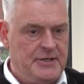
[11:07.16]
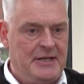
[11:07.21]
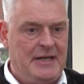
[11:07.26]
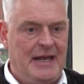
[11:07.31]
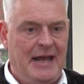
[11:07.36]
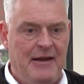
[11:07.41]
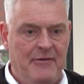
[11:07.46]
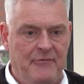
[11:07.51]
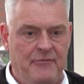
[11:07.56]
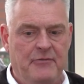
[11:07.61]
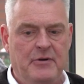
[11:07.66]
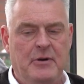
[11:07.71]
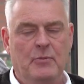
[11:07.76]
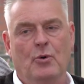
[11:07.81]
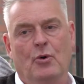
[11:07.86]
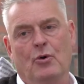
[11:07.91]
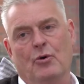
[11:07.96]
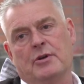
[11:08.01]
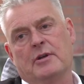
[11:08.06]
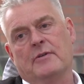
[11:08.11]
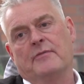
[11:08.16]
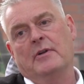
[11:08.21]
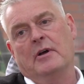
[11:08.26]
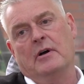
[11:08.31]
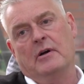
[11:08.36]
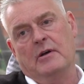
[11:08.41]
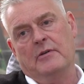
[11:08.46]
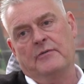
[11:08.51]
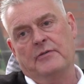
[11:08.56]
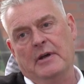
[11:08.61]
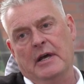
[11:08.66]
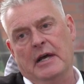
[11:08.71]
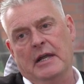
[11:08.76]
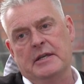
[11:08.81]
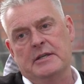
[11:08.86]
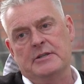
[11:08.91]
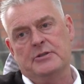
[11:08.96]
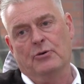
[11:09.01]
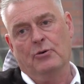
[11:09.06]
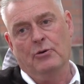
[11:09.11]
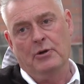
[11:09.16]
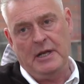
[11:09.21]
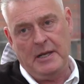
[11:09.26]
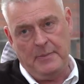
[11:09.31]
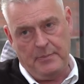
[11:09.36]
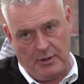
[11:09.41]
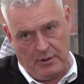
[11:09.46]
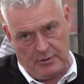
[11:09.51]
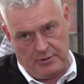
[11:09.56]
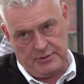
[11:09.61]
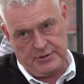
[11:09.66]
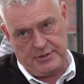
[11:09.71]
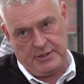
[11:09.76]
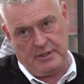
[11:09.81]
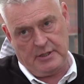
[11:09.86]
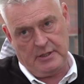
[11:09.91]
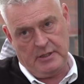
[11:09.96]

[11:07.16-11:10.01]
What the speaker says: in every walk of life, and it's all hypocrisy.